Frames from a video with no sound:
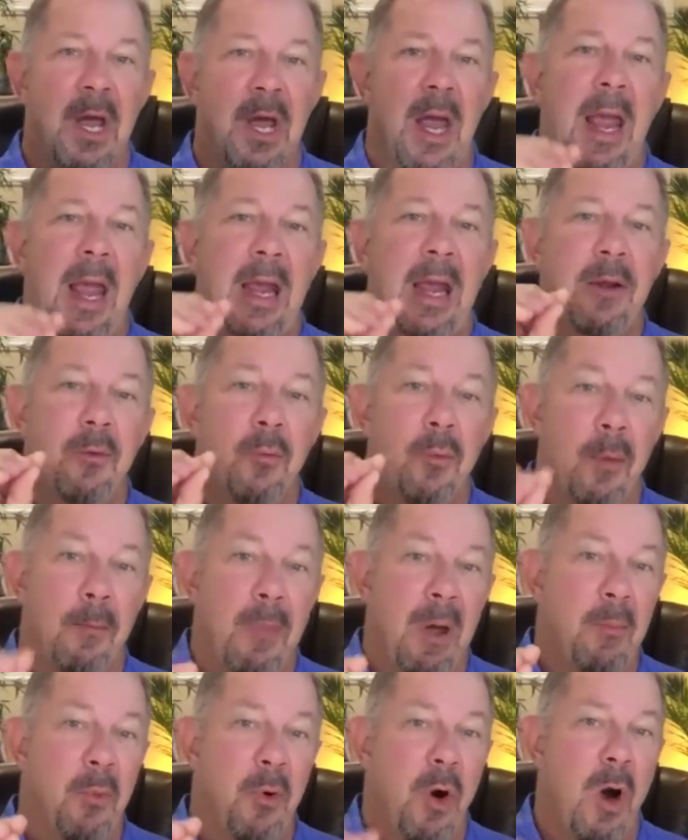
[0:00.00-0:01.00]
And
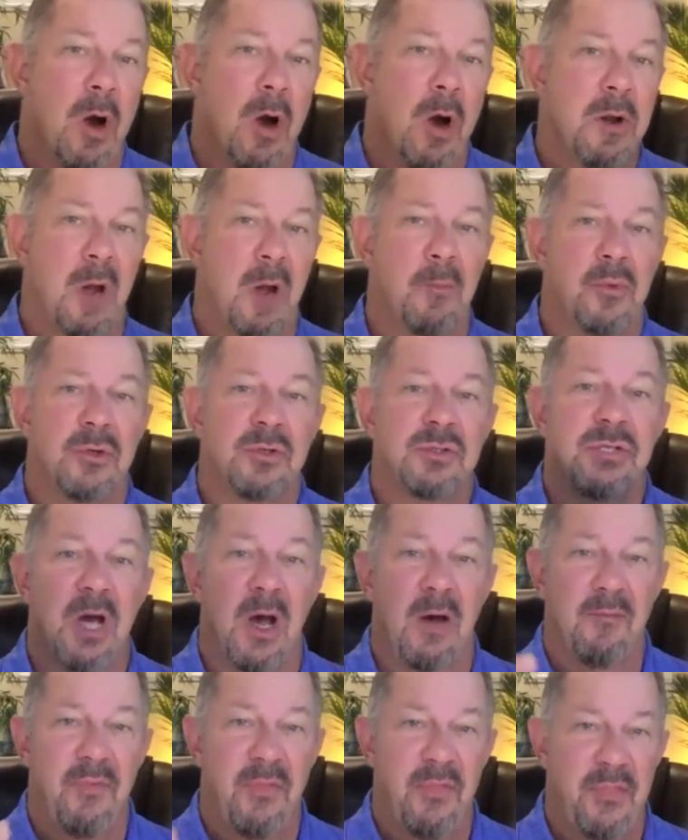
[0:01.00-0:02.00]
remember our numbers
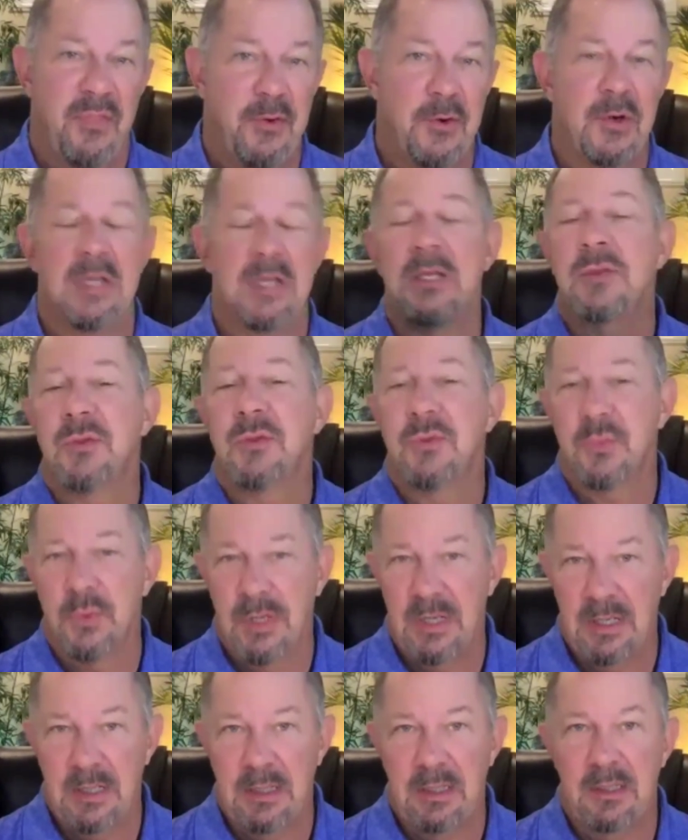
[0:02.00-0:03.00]
of
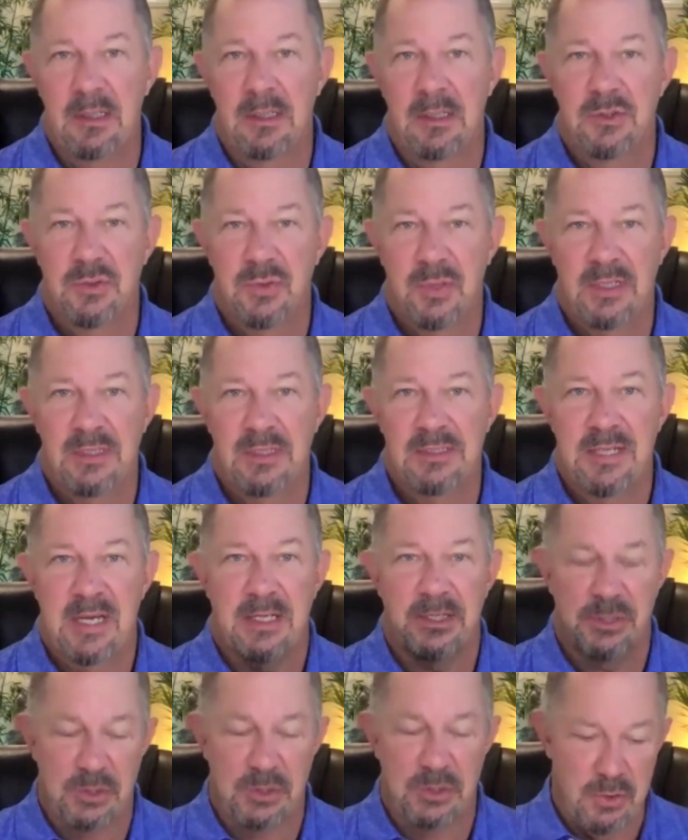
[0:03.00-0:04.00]
33
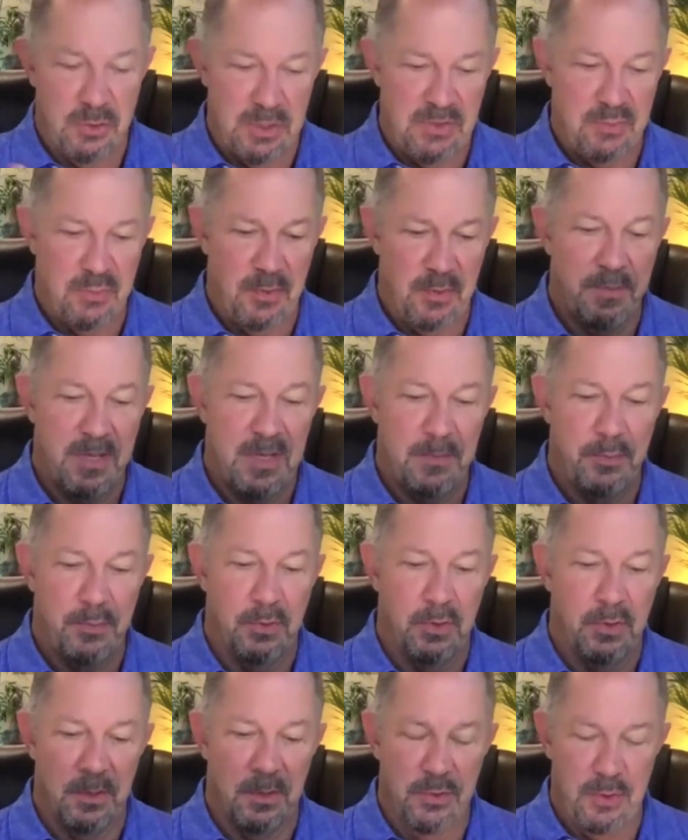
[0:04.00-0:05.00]
transactions, 33 people,
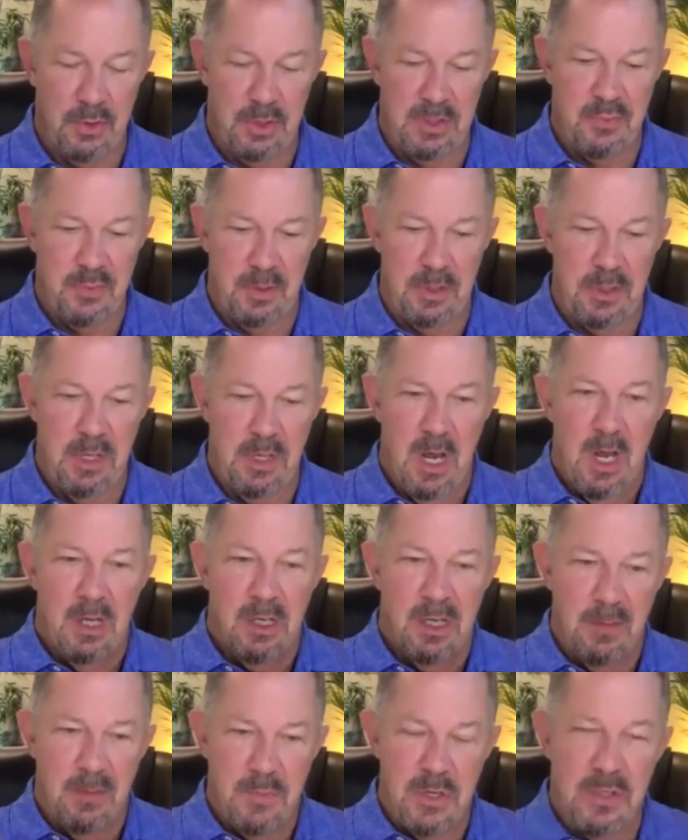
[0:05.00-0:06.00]
or 33
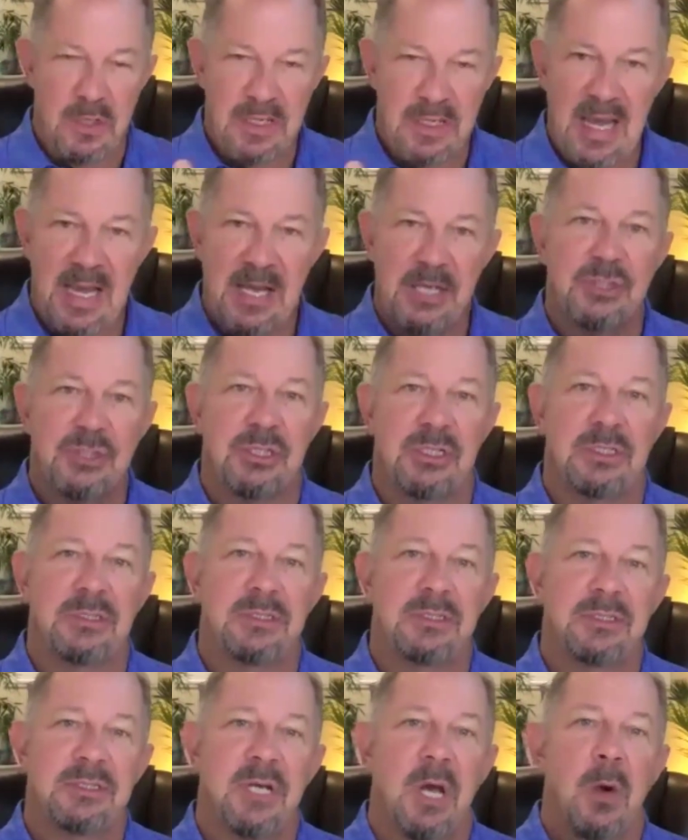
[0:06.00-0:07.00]

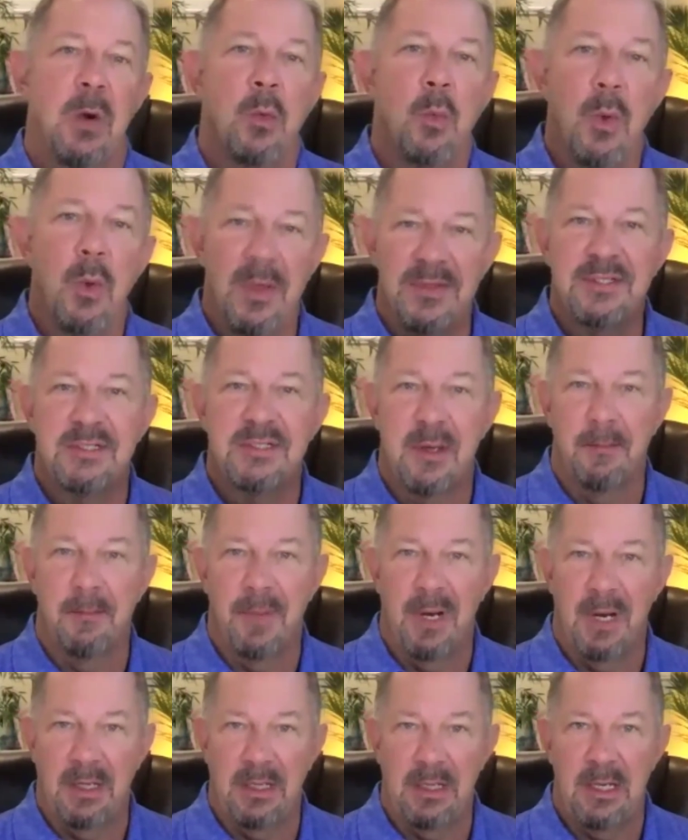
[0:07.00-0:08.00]
communications with
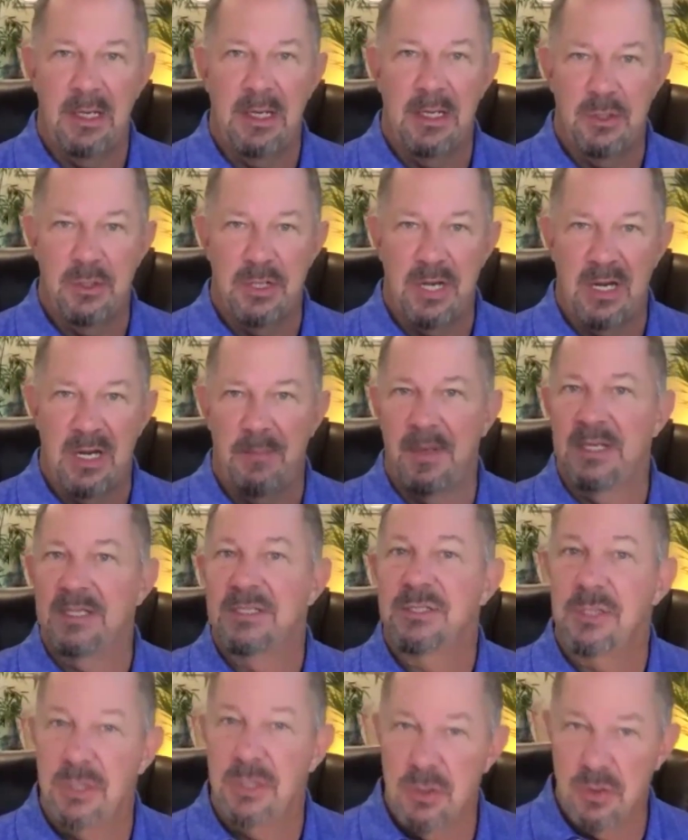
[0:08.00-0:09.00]
somebody in your database
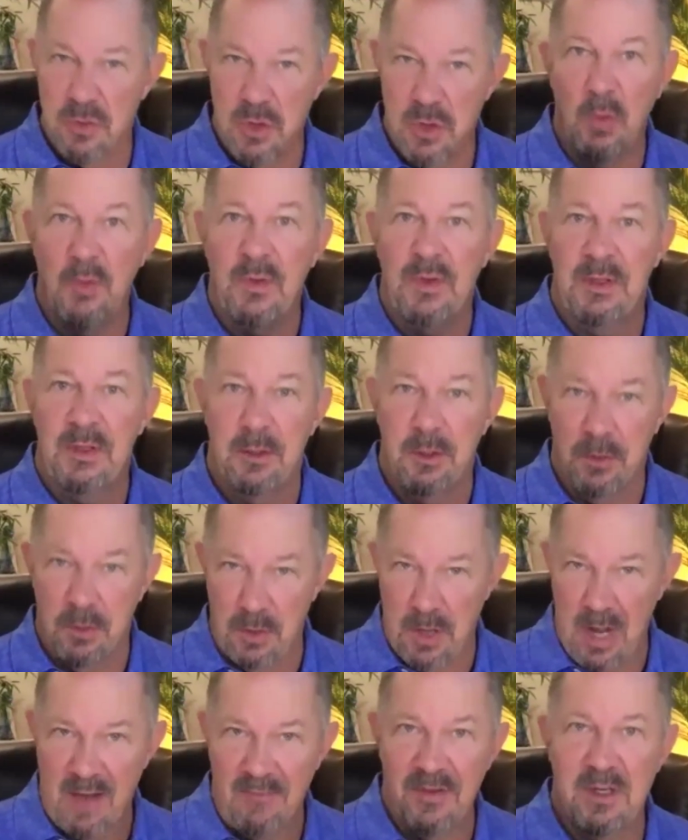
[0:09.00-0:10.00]
that you know that you're
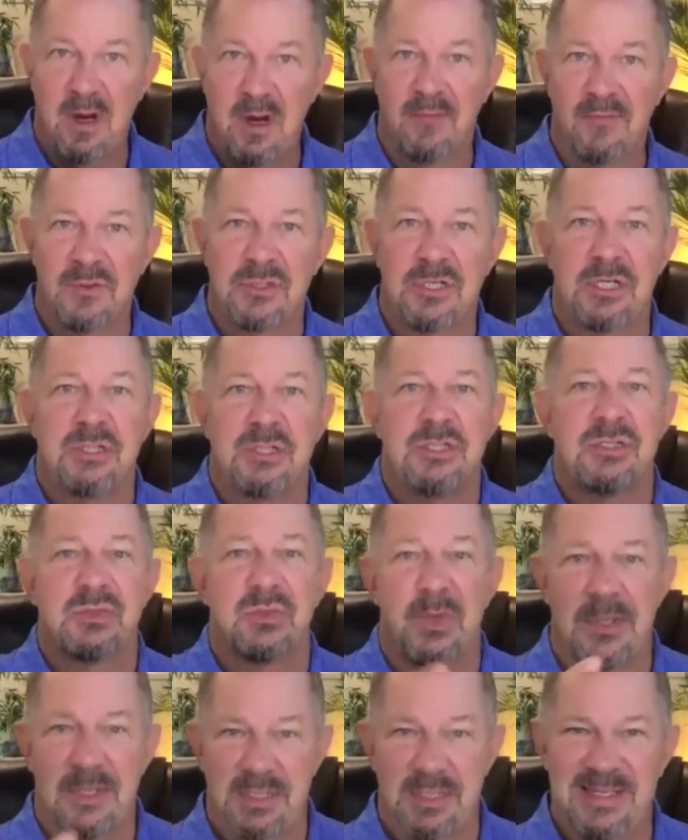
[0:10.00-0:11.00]
having conversations
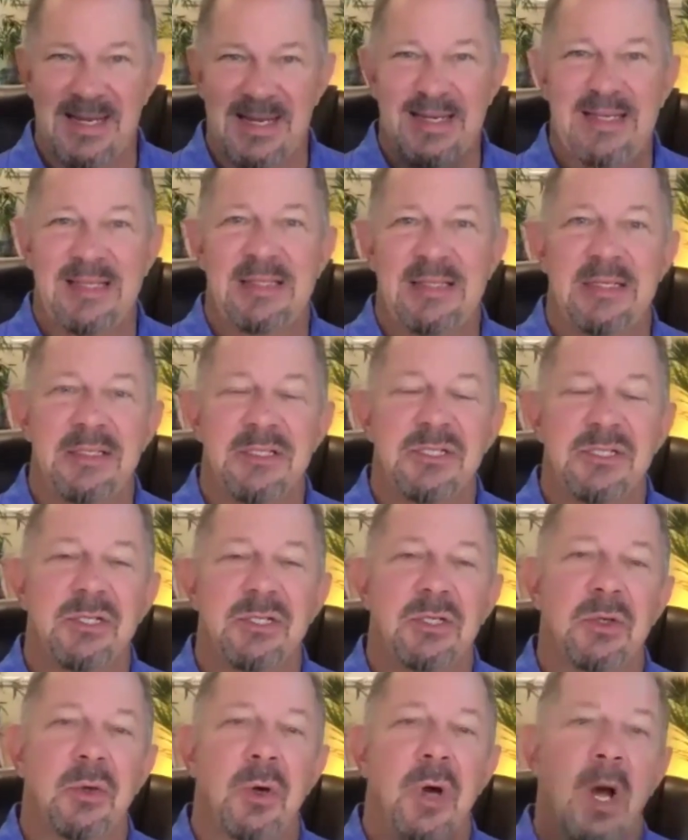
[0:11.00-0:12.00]
with and sending things
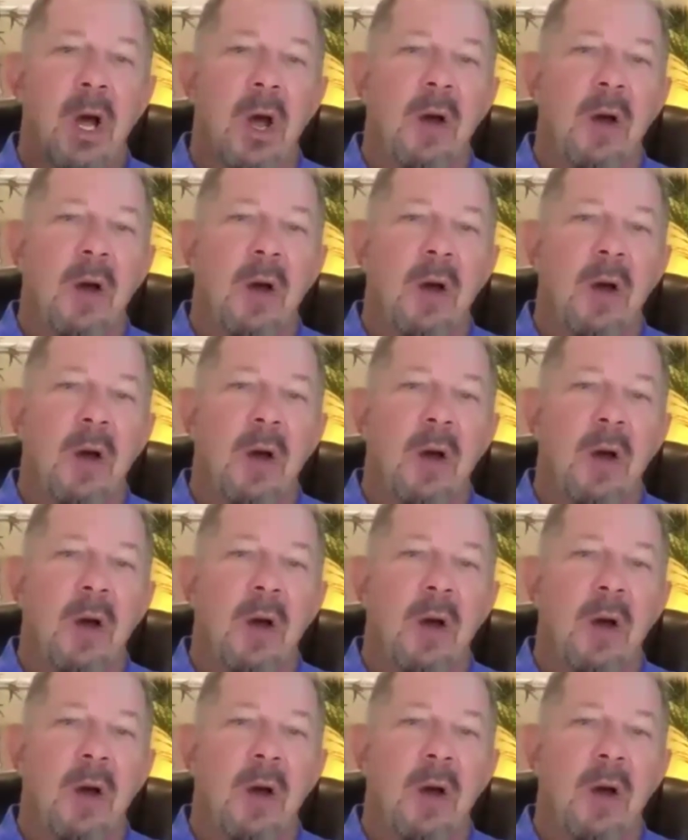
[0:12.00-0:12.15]
to.